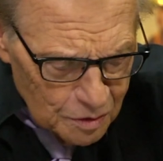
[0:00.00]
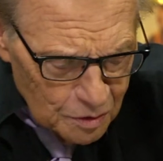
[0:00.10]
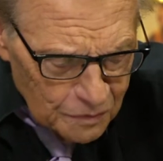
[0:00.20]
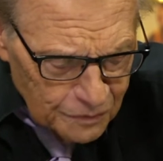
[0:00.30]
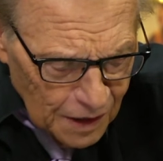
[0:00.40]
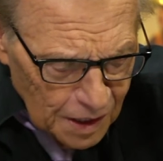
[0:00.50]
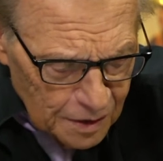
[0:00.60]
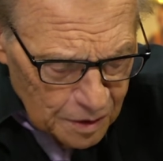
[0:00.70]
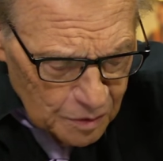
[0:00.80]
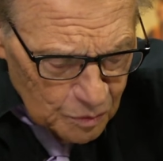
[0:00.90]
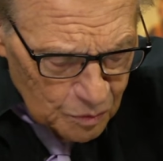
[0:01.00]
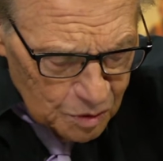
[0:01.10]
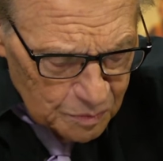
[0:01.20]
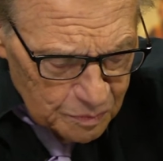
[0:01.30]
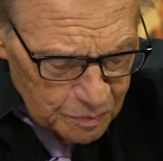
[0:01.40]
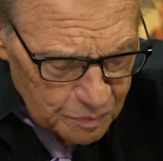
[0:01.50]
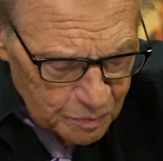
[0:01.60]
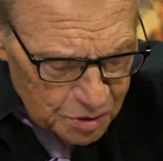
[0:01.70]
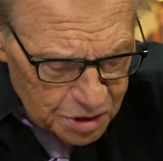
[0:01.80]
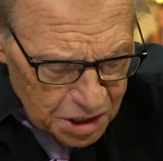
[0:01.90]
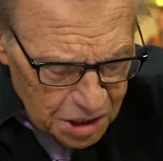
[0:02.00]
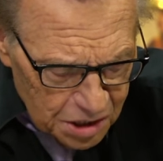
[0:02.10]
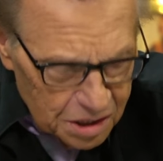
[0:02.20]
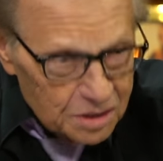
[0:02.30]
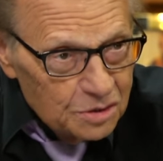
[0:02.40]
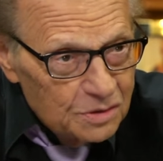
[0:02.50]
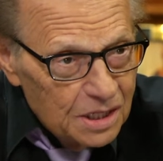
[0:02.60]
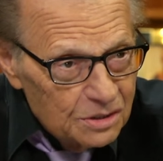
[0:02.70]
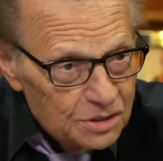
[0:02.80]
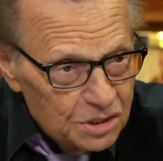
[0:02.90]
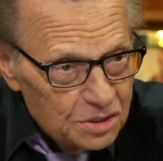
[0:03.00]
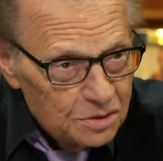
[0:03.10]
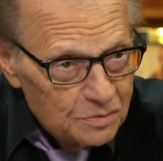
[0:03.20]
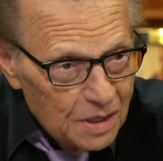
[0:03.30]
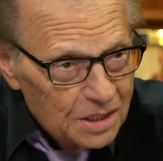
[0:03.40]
Your father was killed in 2002, right?